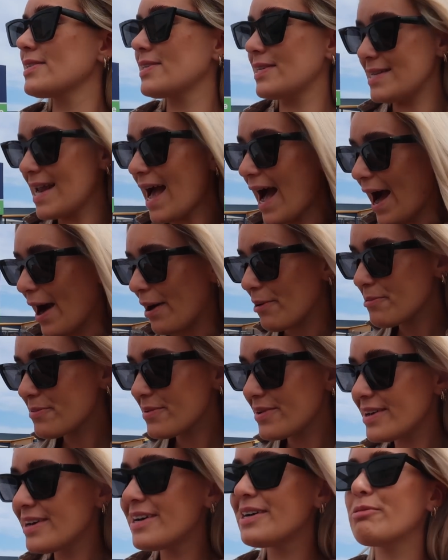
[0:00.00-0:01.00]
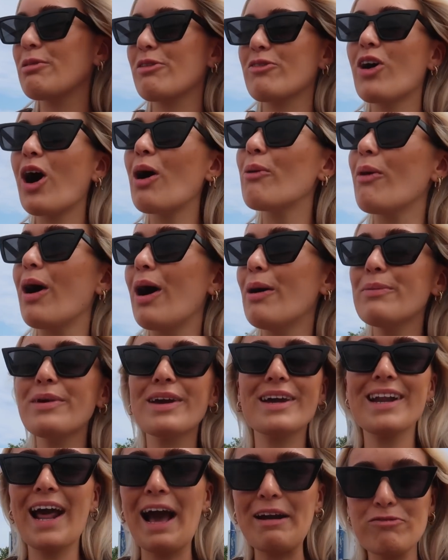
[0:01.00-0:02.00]
So now, we've got one,
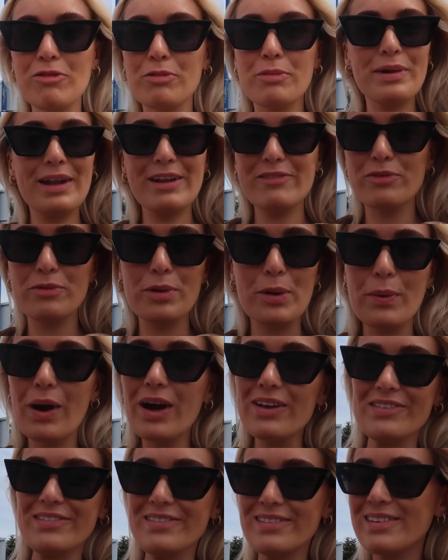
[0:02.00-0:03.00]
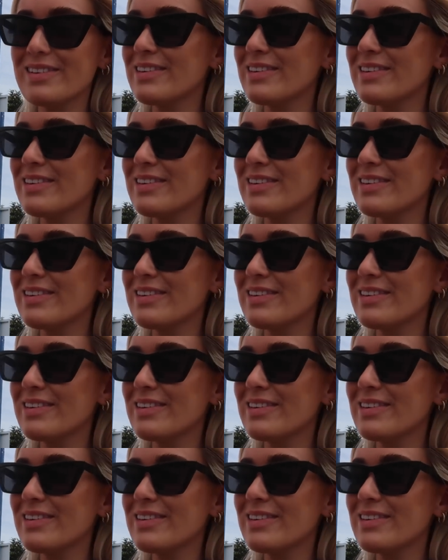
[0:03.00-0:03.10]
we can have one whenever we want.